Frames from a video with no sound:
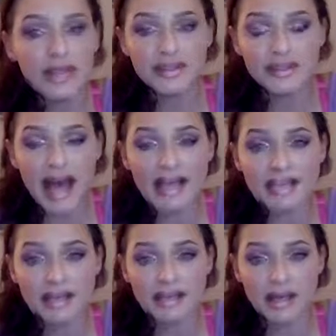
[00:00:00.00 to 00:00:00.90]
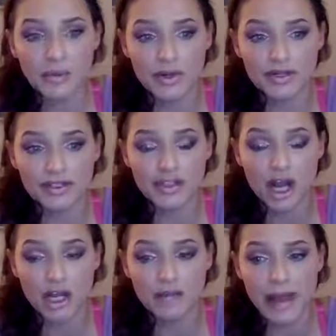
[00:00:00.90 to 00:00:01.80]
the last thing that I wanted to
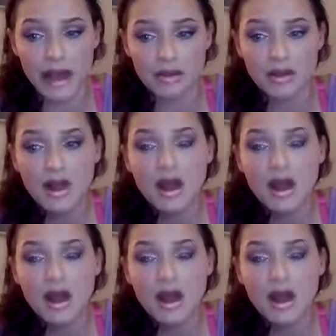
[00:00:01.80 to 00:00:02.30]
talk about